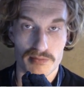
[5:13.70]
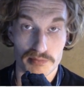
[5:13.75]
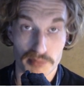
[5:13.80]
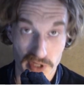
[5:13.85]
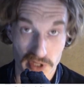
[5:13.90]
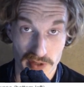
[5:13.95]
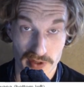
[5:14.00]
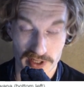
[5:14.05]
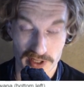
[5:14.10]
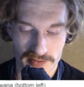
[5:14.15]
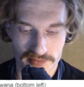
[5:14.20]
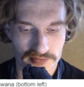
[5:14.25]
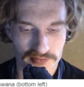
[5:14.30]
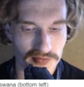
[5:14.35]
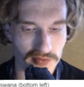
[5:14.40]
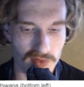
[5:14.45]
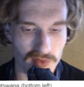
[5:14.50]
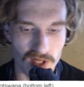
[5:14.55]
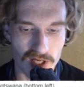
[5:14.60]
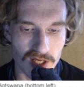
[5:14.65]
period.
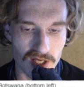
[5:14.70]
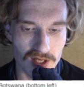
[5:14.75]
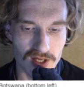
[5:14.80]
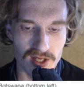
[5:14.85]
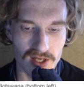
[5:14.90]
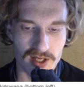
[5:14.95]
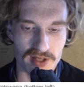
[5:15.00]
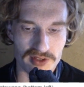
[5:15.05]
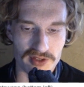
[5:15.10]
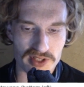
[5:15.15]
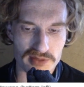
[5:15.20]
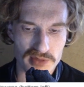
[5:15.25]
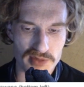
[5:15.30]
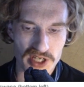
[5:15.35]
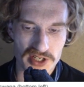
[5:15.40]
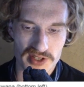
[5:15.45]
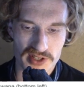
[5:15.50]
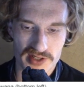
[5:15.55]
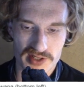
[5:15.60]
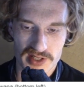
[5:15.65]
This
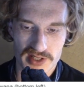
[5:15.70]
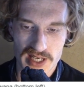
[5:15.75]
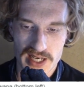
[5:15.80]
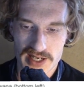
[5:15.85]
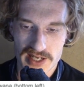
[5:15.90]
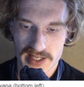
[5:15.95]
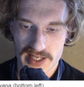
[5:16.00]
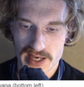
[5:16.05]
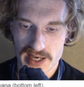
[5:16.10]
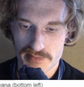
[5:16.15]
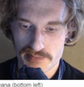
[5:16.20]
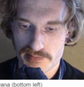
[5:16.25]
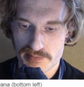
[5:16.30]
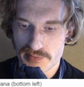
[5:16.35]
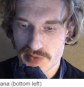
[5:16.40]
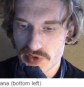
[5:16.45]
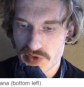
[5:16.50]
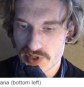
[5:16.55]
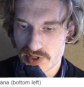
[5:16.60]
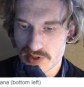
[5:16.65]
matches the data kept
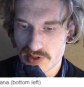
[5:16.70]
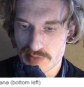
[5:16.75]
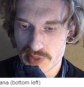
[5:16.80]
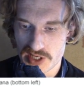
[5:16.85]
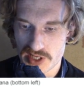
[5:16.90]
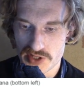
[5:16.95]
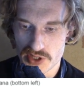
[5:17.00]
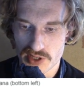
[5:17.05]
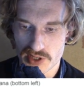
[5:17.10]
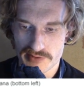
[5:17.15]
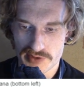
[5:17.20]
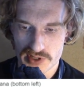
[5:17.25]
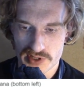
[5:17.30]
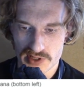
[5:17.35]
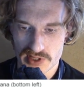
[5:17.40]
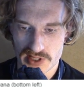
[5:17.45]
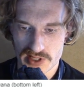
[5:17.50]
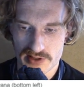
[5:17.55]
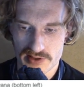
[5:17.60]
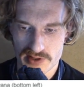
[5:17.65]
uh, by the office
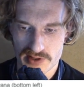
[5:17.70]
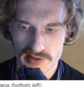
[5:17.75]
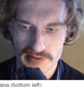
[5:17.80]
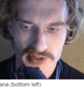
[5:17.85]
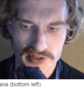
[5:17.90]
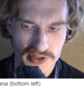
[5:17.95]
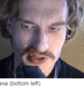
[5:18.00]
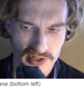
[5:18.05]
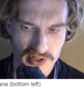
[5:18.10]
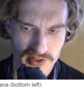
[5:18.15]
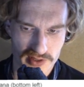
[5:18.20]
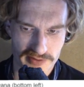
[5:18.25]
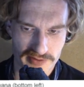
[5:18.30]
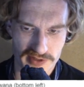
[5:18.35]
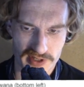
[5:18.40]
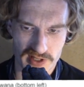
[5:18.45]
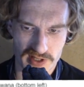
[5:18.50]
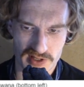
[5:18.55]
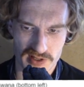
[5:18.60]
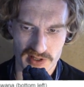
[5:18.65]
uh, of the
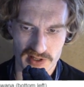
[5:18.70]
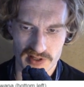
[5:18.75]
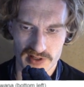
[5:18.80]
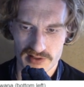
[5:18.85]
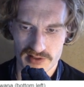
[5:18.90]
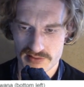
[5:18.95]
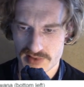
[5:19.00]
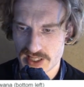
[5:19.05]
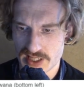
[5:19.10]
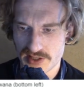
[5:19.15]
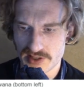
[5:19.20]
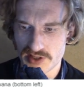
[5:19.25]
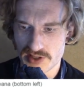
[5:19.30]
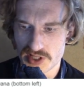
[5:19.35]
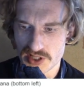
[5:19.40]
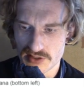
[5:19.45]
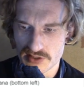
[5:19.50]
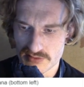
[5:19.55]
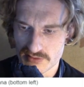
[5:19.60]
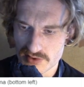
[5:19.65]
geographer uh, under
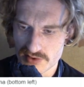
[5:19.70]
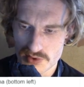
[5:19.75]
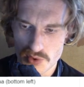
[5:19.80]
the